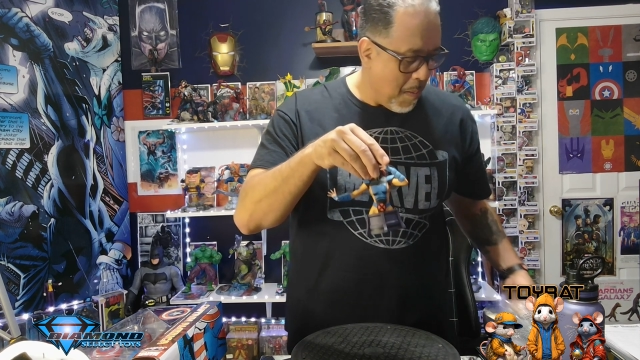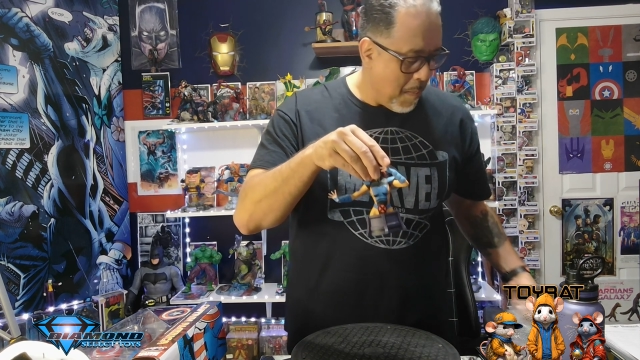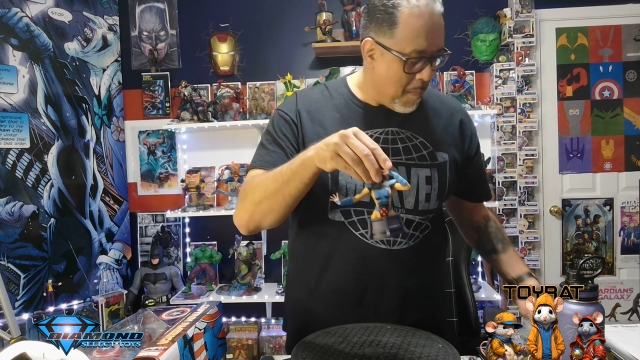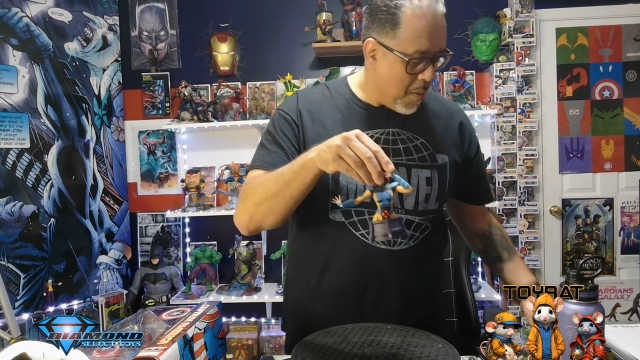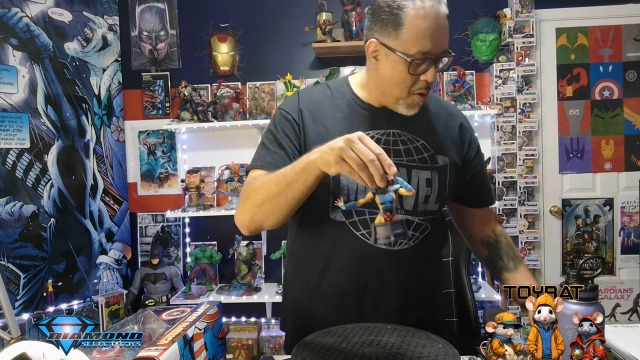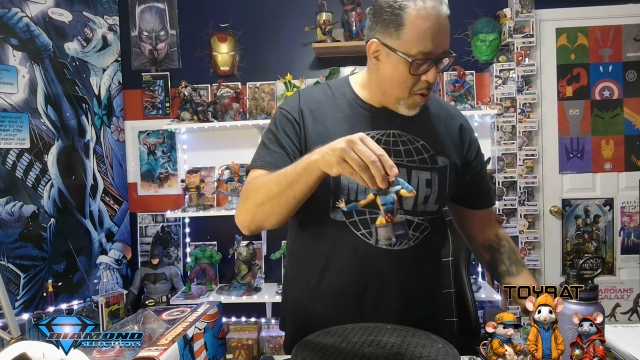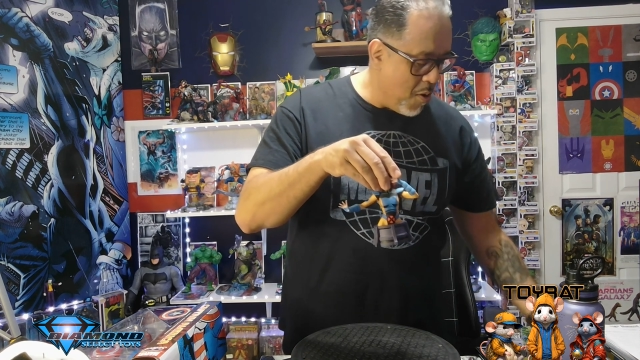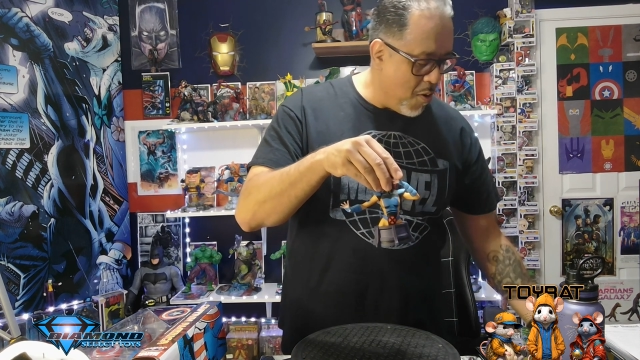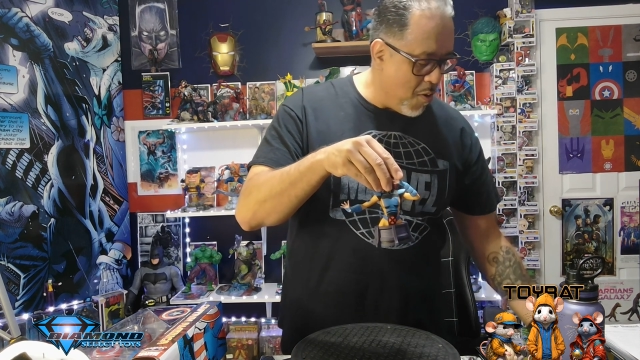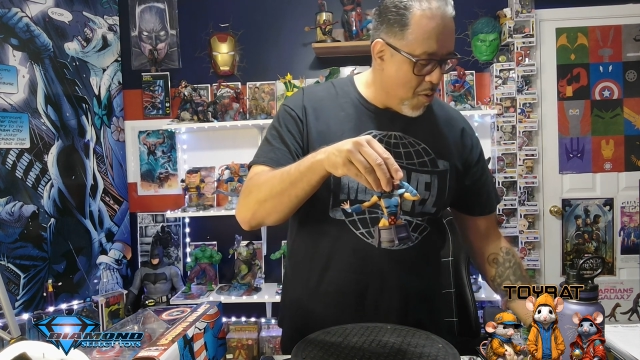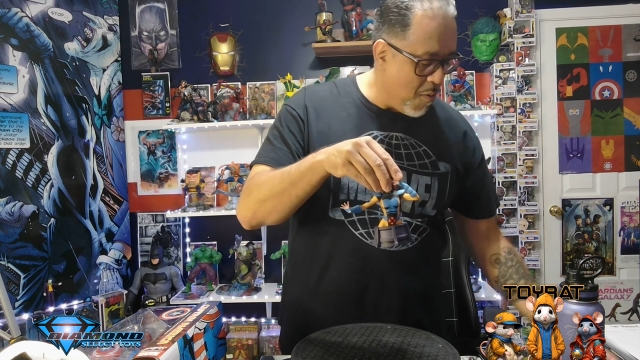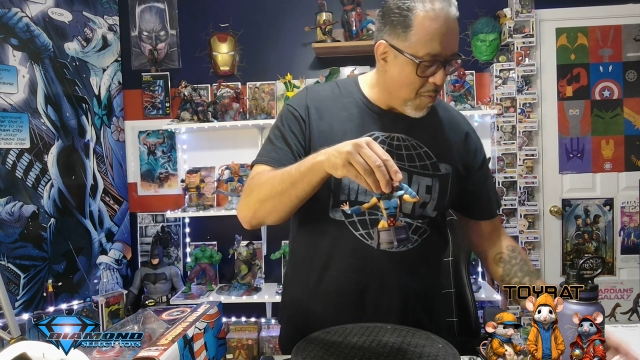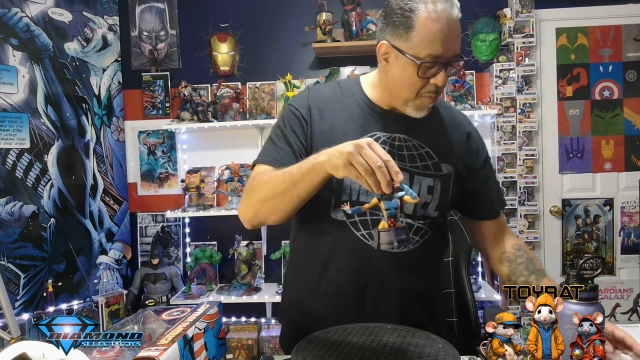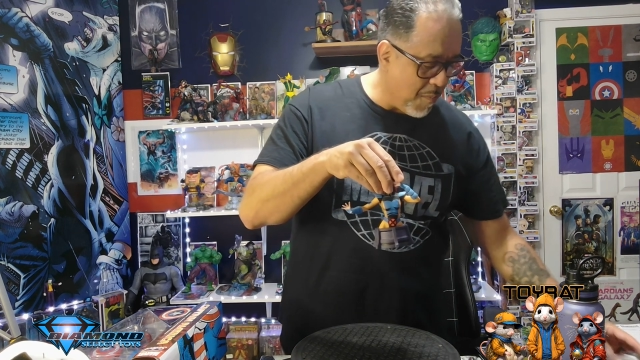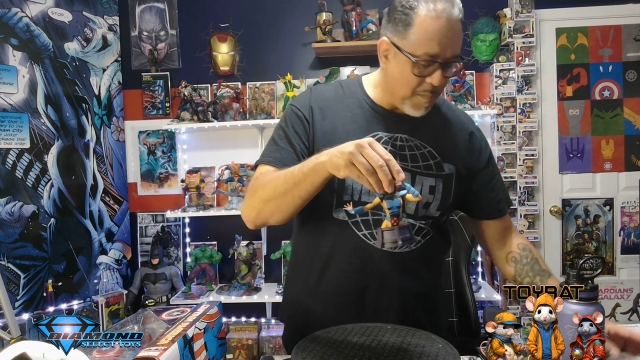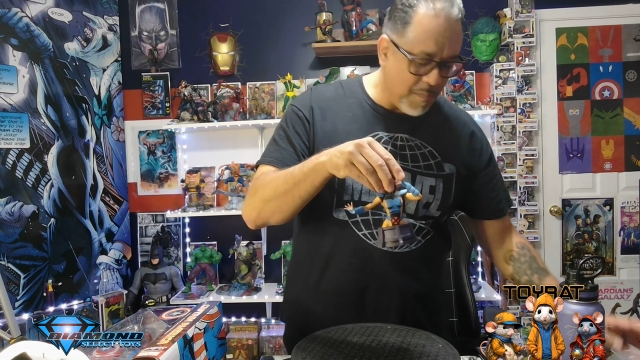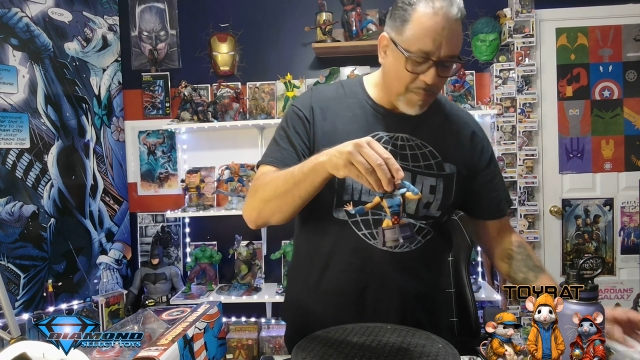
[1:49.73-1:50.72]

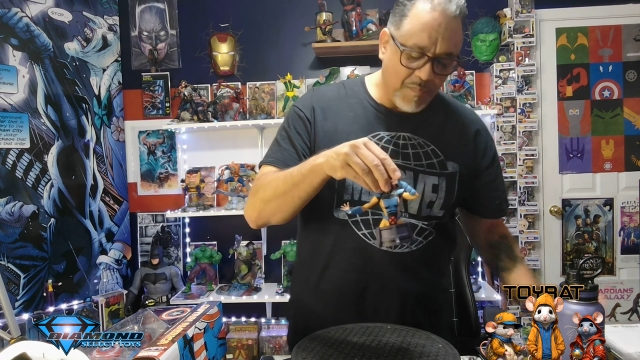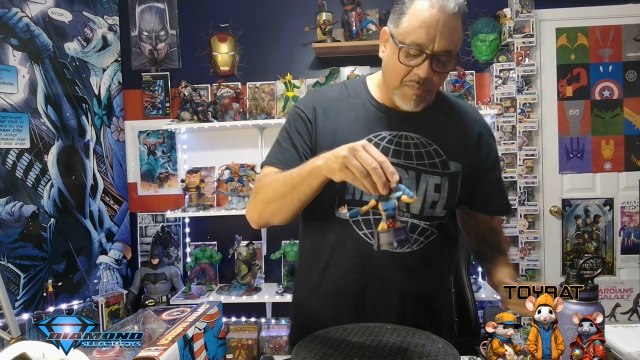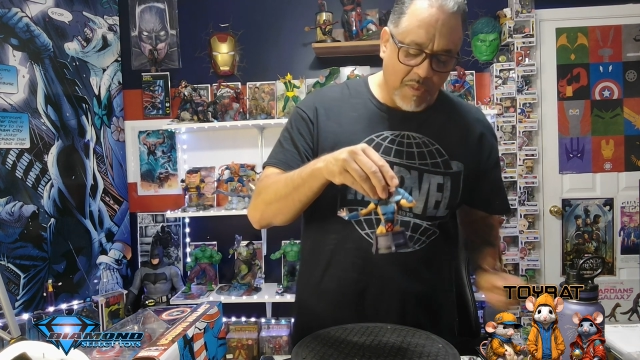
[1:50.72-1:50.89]
Boom.